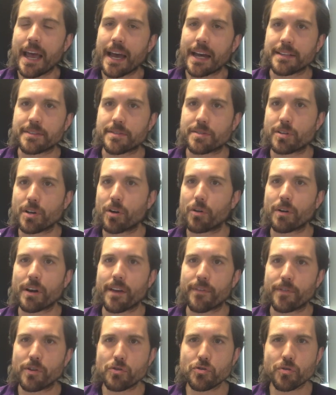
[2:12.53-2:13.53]
And so
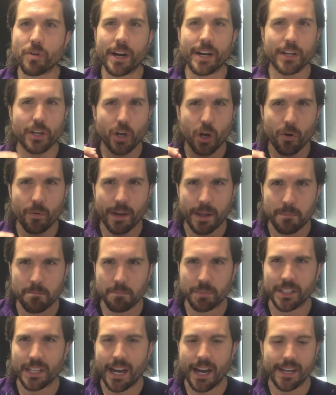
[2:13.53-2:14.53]
if you try to go
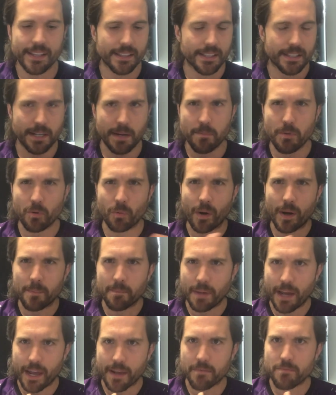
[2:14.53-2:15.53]
in blindly, number one,
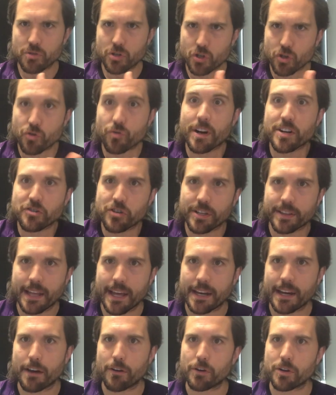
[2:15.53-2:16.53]
by stretching
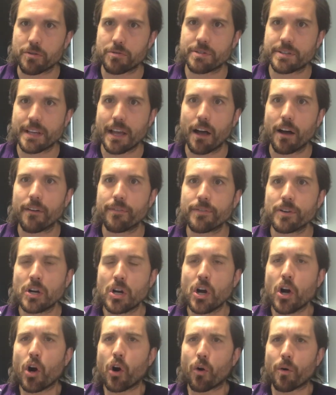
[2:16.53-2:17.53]
that out yourself,
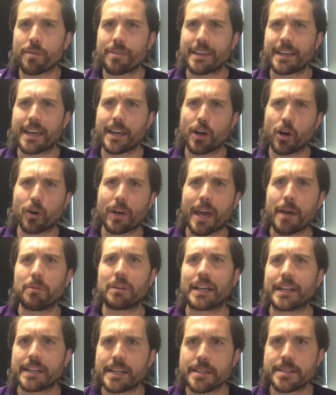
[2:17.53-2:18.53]
or thinking, okay,
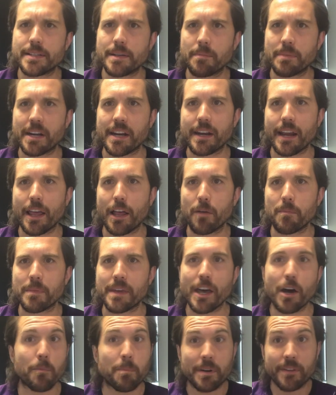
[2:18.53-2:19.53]
well, I need somebody to help
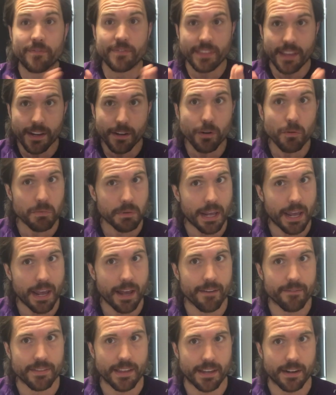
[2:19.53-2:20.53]
me out, but if they don't
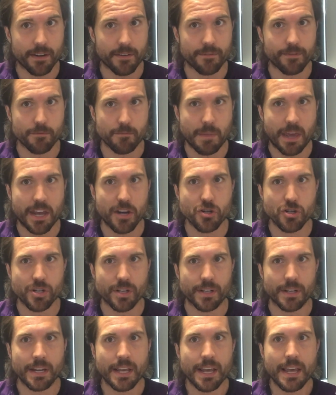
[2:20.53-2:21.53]
have that
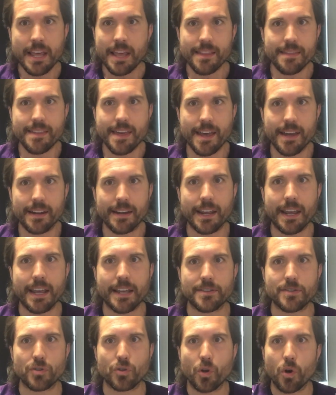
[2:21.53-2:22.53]
information, then
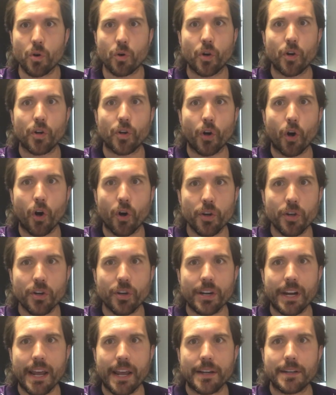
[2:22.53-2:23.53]
it's no good. All you're
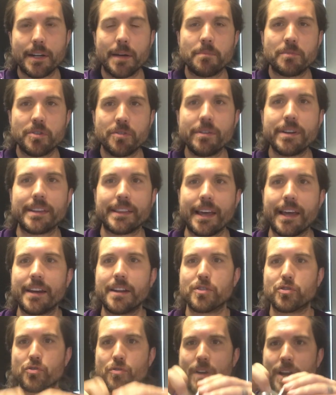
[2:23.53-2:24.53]
going to end up doing then
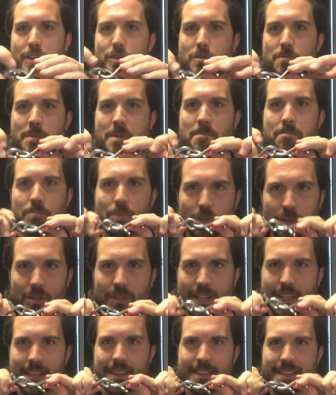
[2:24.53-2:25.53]
is trying to be
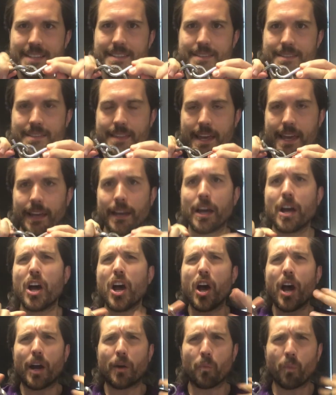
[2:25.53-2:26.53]
pulling this thing
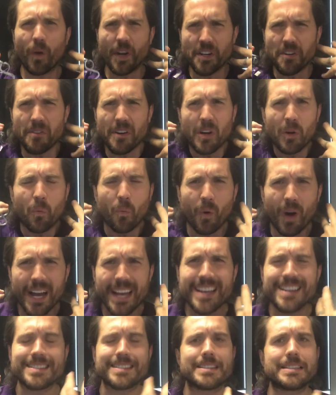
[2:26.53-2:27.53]
and wondering
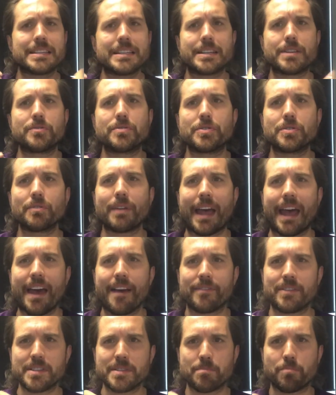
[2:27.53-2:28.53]
why is it that you still
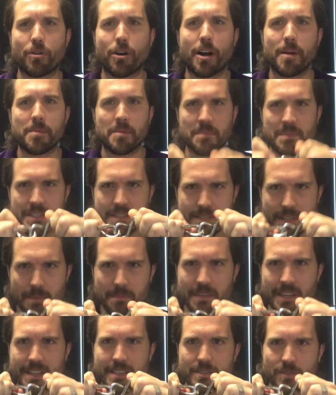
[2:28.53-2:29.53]
have this problem and
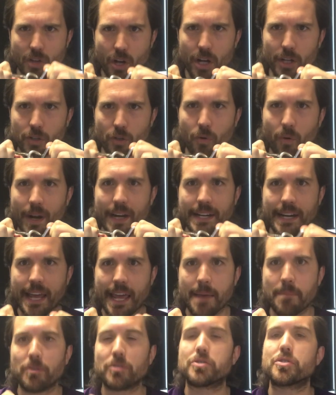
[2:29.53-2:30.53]
something is not quite
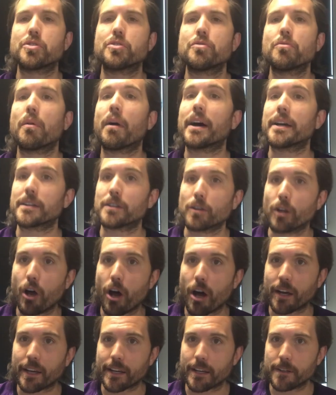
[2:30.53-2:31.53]
able to
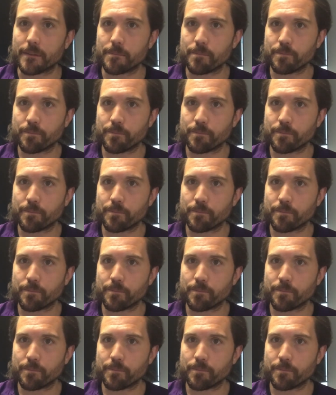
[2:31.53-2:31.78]
unlock it.